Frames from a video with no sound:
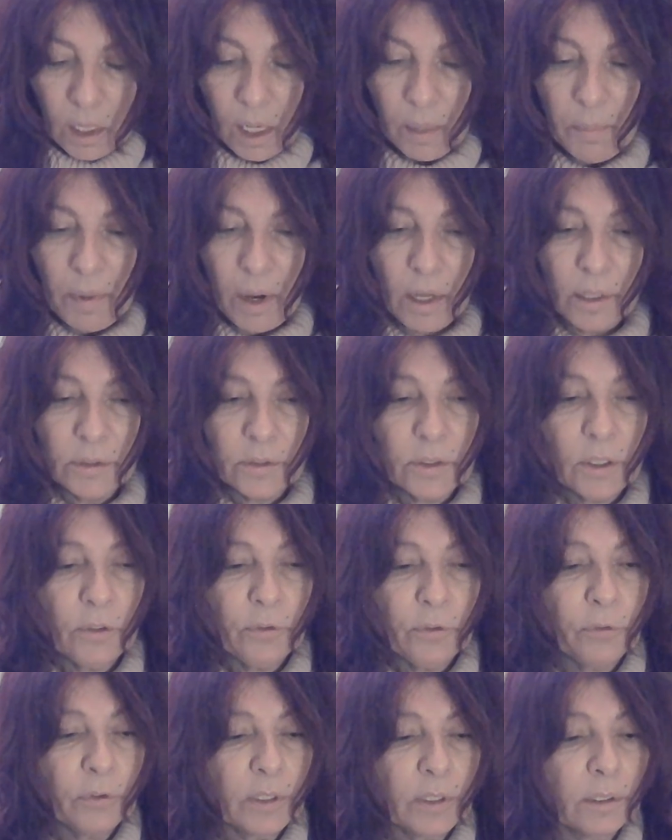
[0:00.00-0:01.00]
I'm
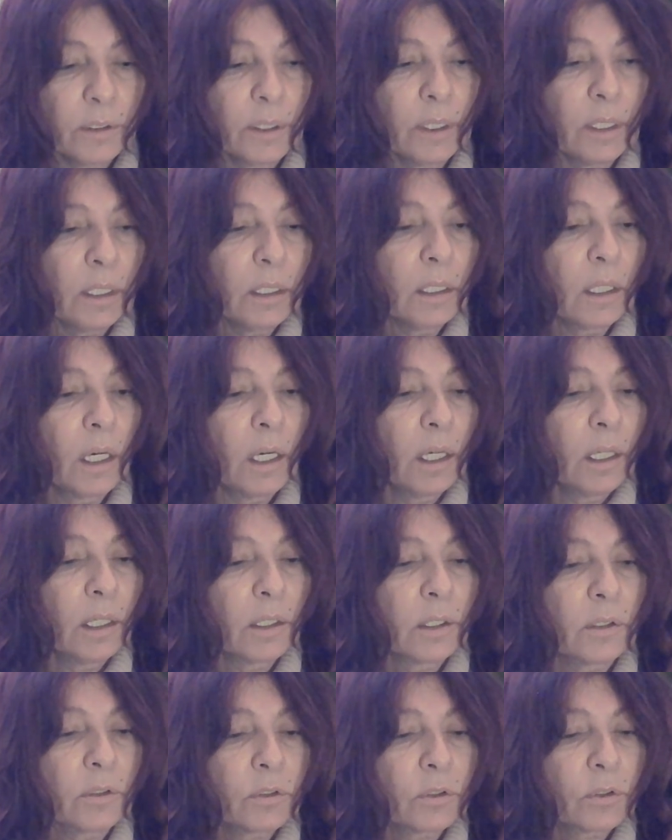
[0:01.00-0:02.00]
also feeling,
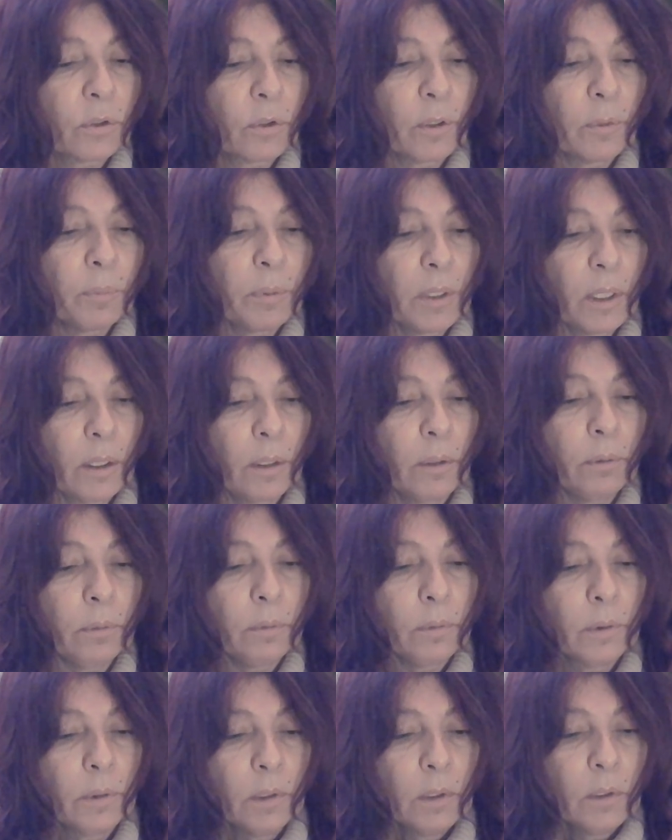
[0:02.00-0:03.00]
Scorpio,